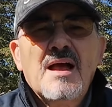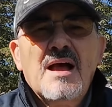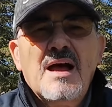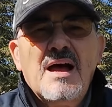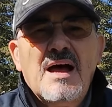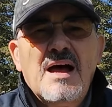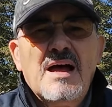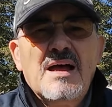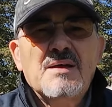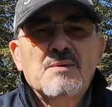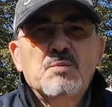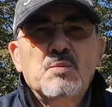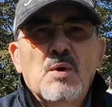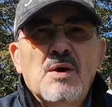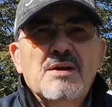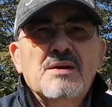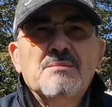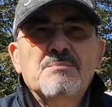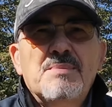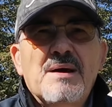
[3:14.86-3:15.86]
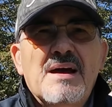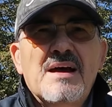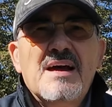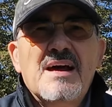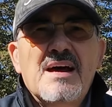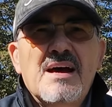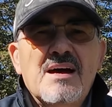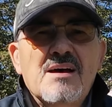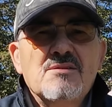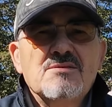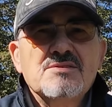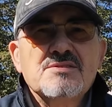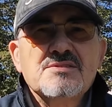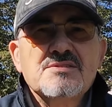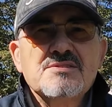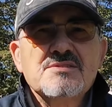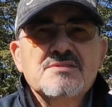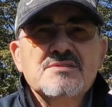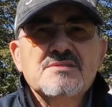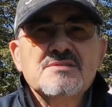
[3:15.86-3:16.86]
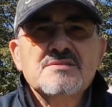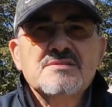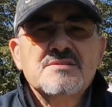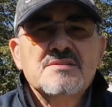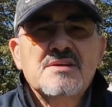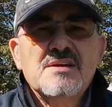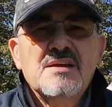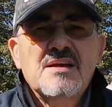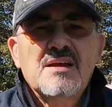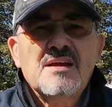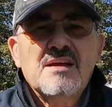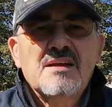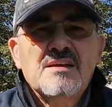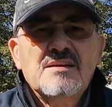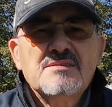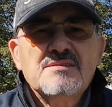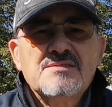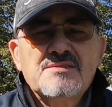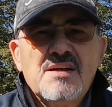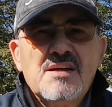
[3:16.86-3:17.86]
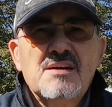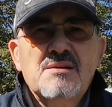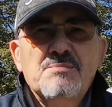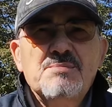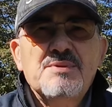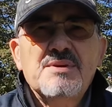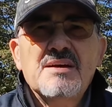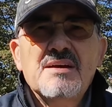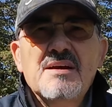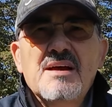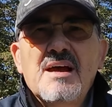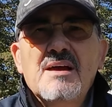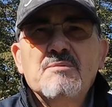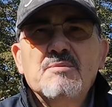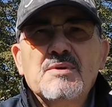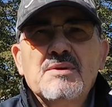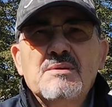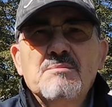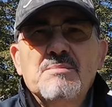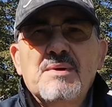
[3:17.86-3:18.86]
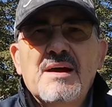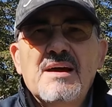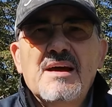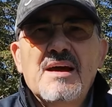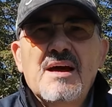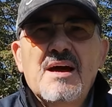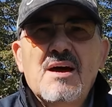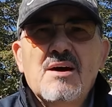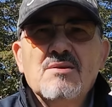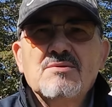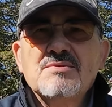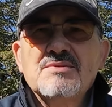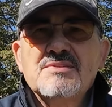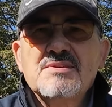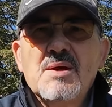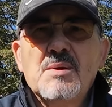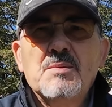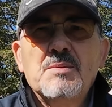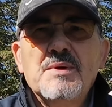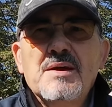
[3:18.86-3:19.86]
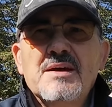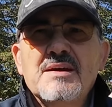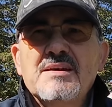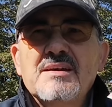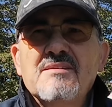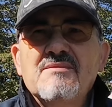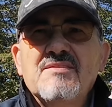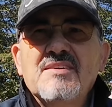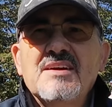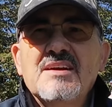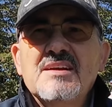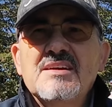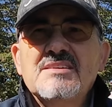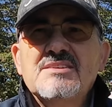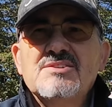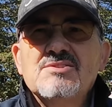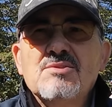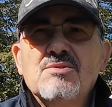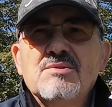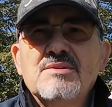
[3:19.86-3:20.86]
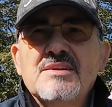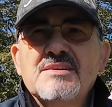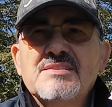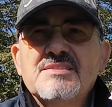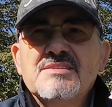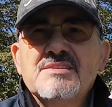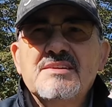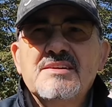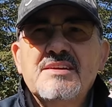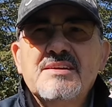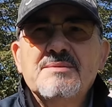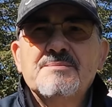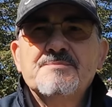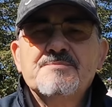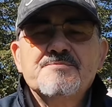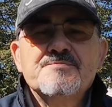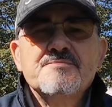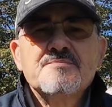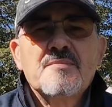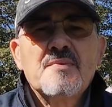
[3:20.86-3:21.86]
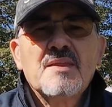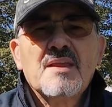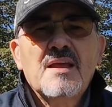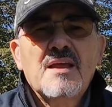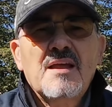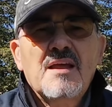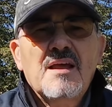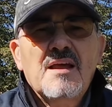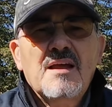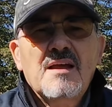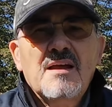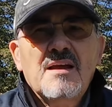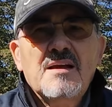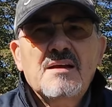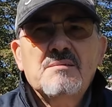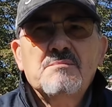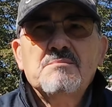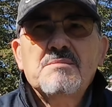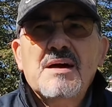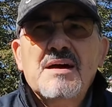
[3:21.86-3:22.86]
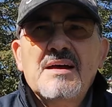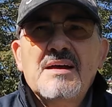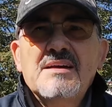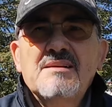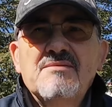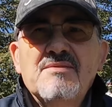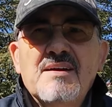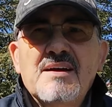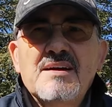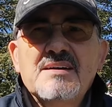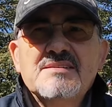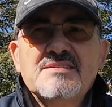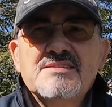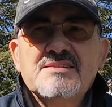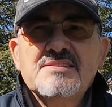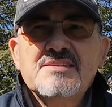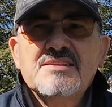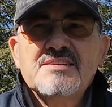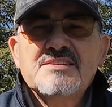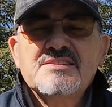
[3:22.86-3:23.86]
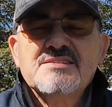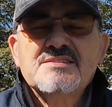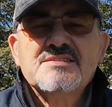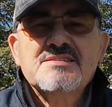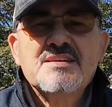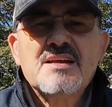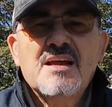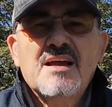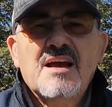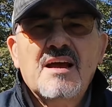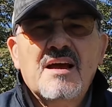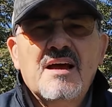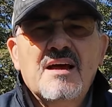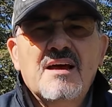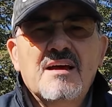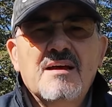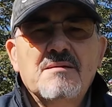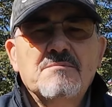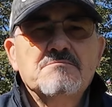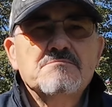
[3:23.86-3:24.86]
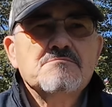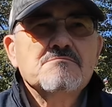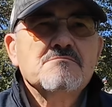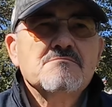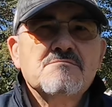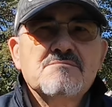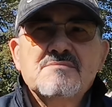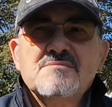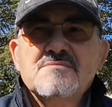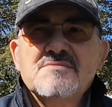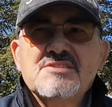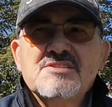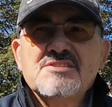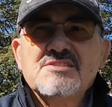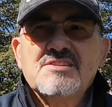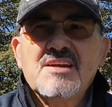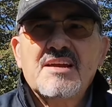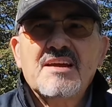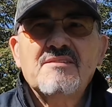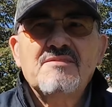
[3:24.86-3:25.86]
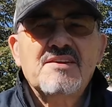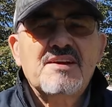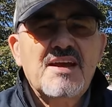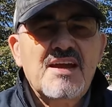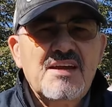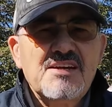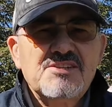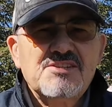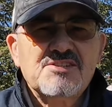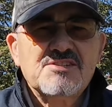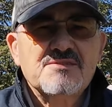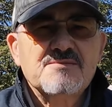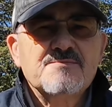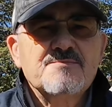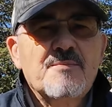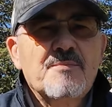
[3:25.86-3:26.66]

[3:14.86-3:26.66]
I want to buy a house in Serbia, I want to buy a house somewhere in a village or in a city, my advice is um, just take a vacation.